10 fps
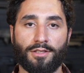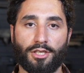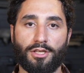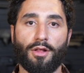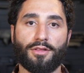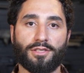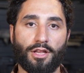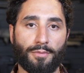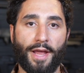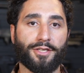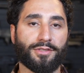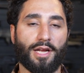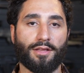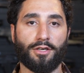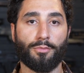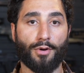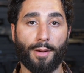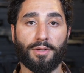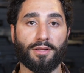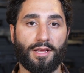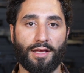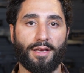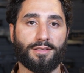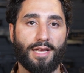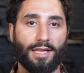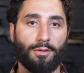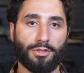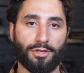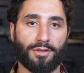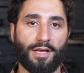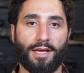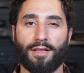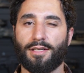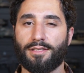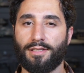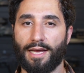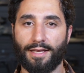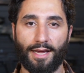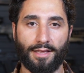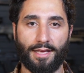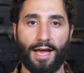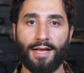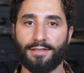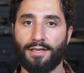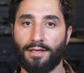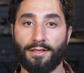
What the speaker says: just know that there's other patriots out there who probably are thinking exactly what you're thinking. They just need that kick in the ass. They need a